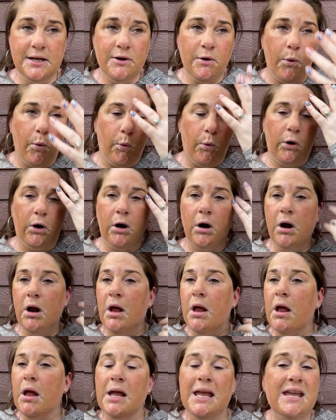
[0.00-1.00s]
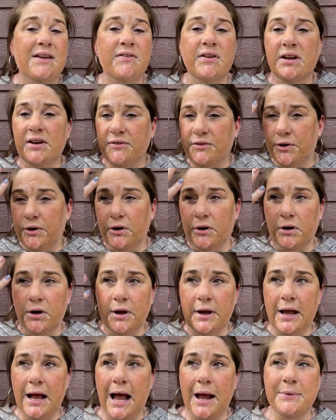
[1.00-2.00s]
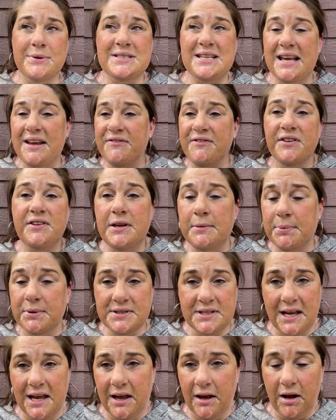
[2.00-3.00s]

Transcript: or even if you're, I would say 50%